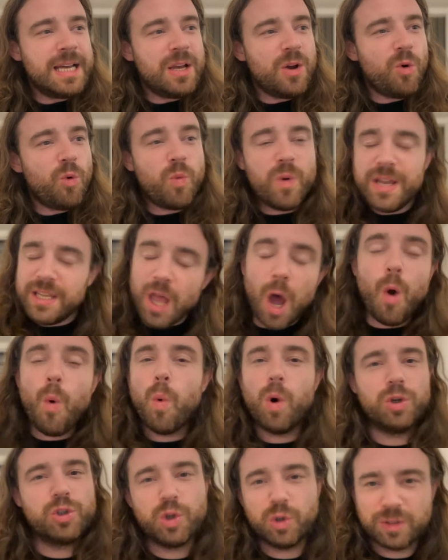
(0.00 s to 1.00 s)
we know
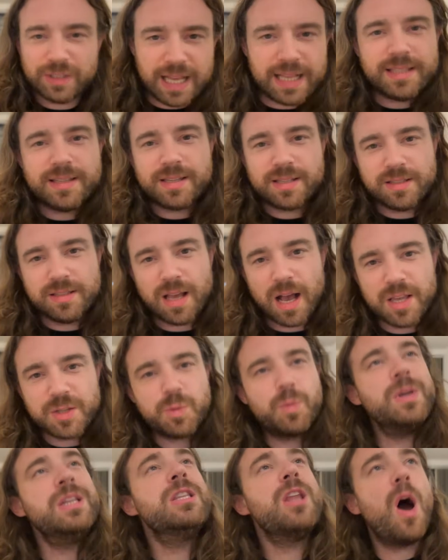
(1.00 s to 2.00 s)
what Jordan Henderson does.
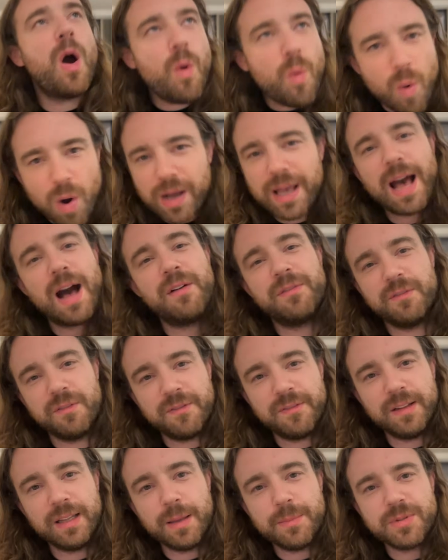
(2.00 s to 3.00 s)
We know what Calvin
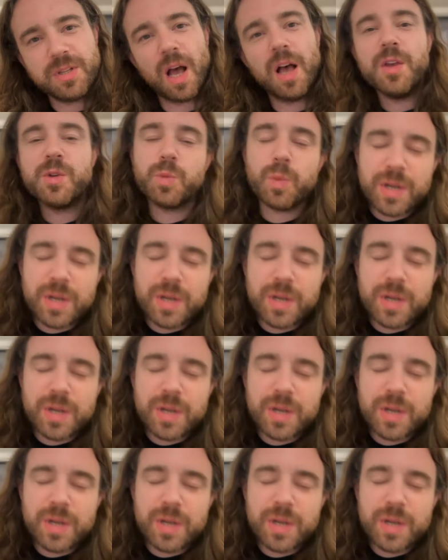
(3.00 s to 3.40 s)
Phillips does.